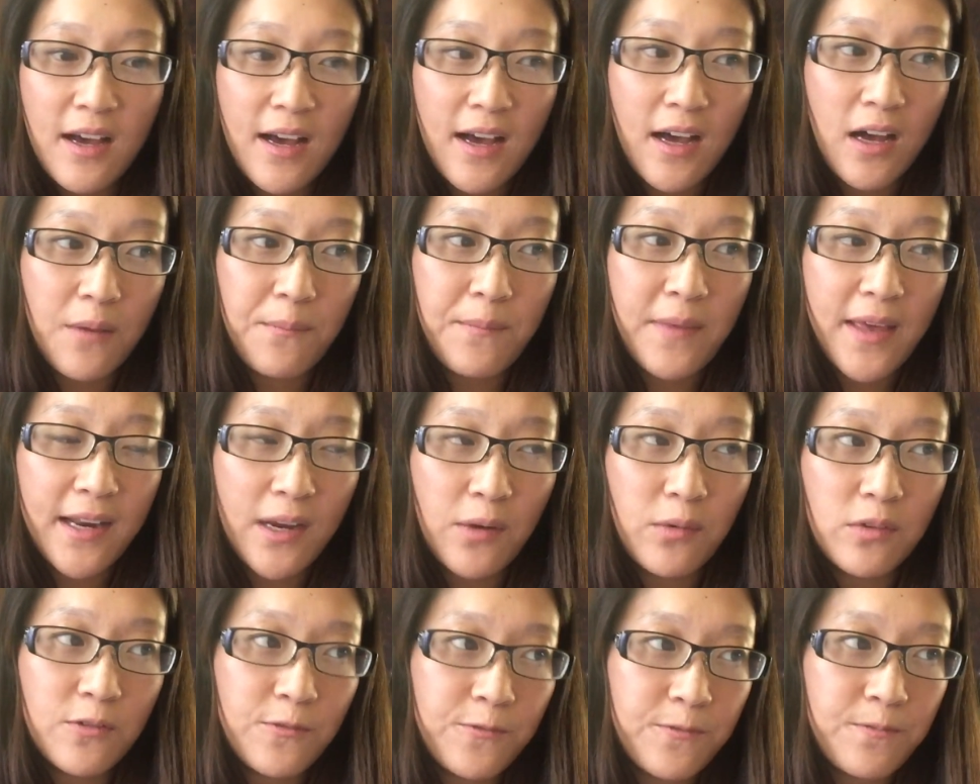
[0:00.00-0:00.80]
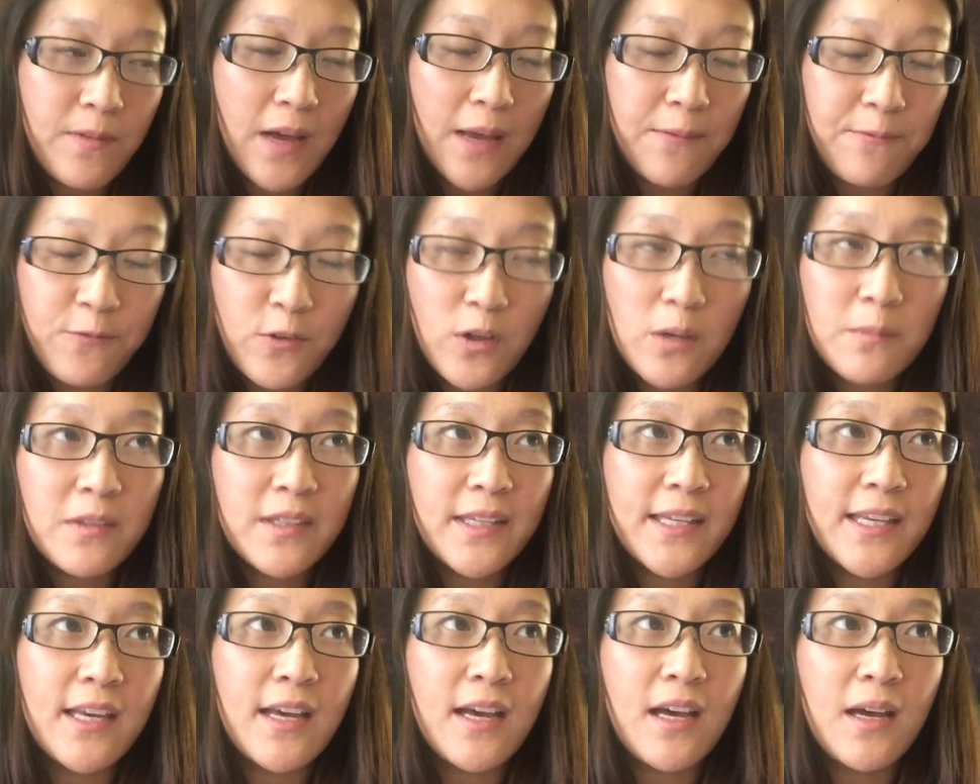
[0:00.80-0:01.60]
and I'm
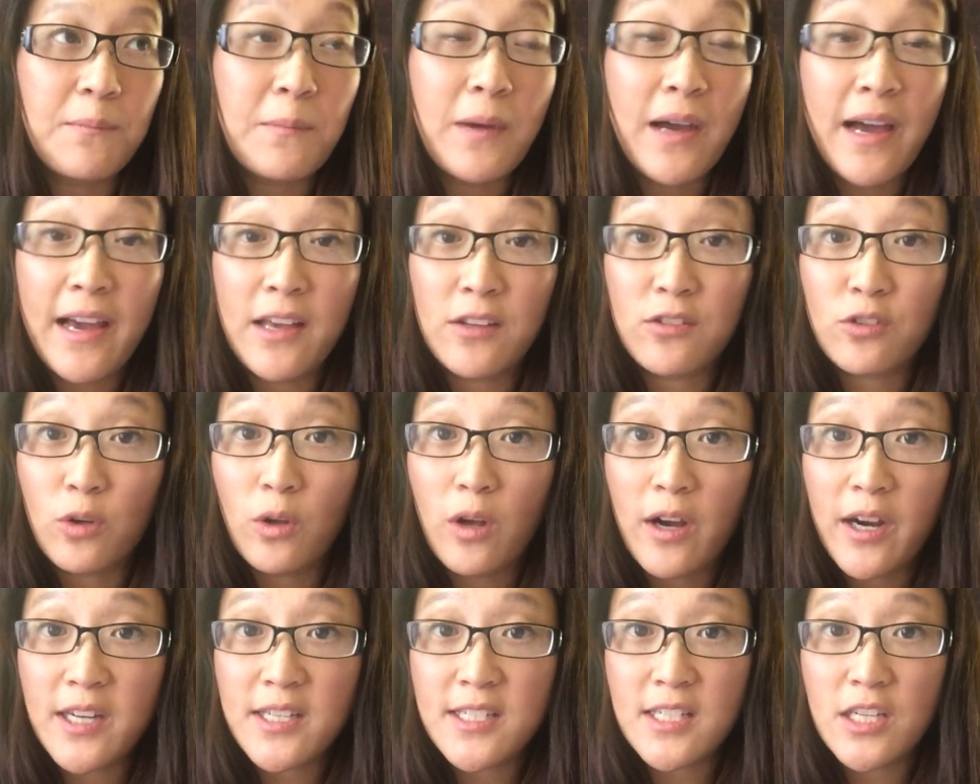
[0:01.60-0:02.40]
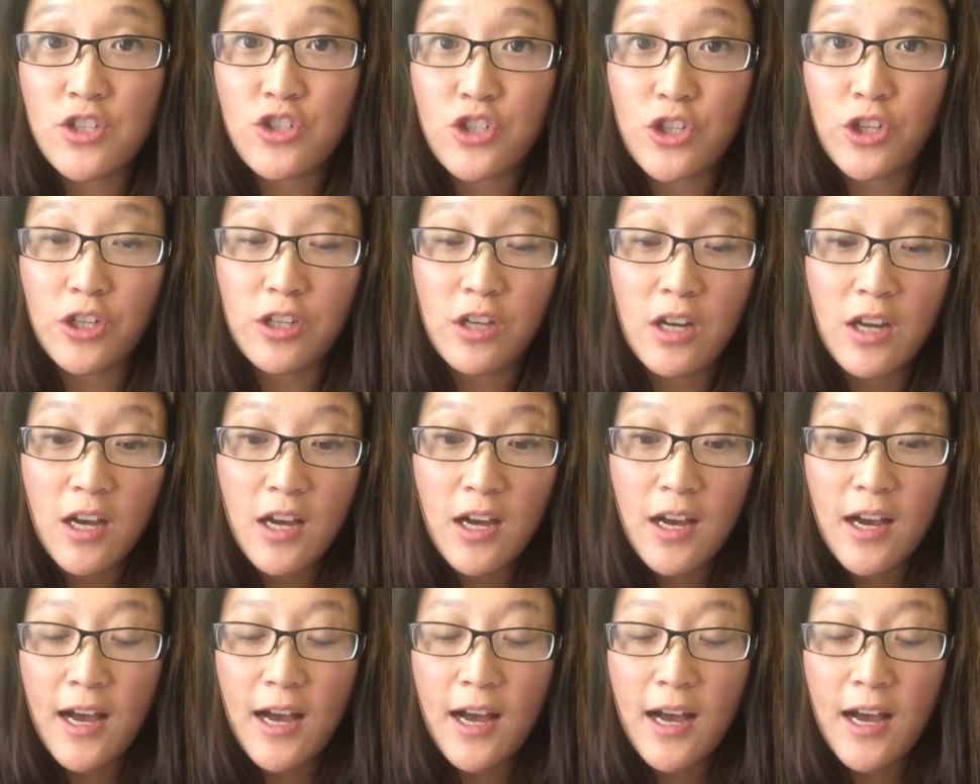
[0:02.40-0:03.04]
formerly a high school art teacher,